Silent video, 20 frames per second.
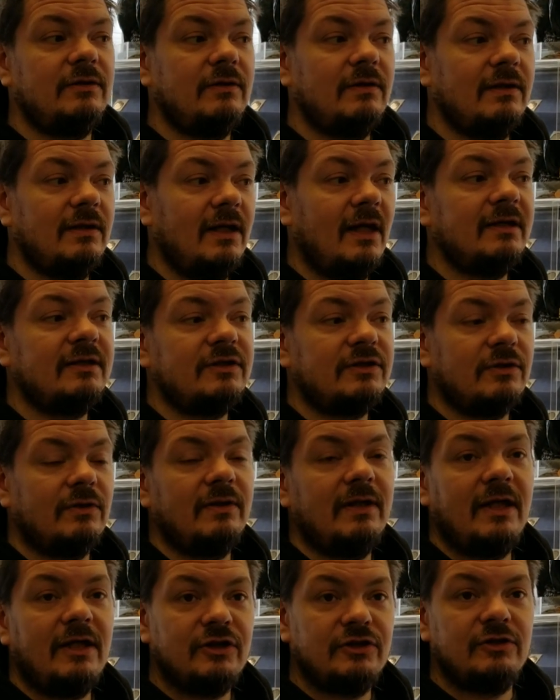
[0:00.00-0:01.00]
luster
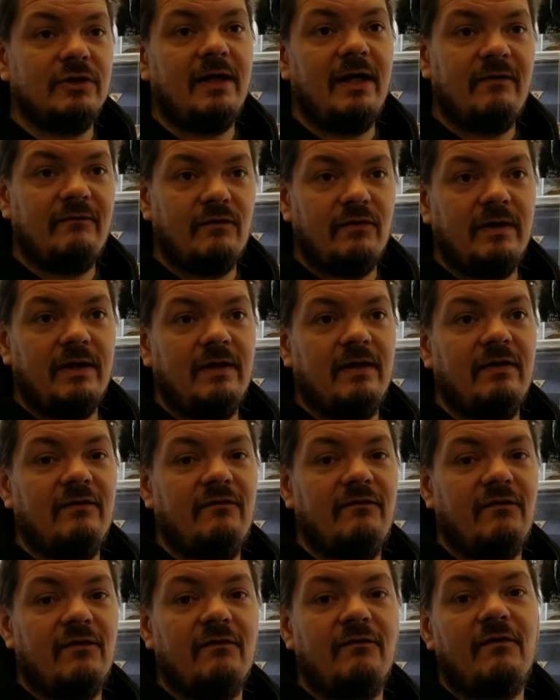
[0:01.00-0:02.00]
that it should have, or the, the
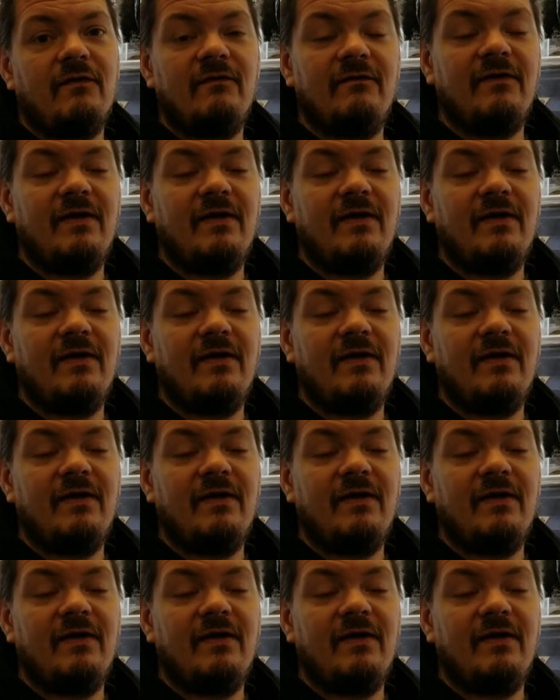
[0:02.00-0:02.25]
fervor of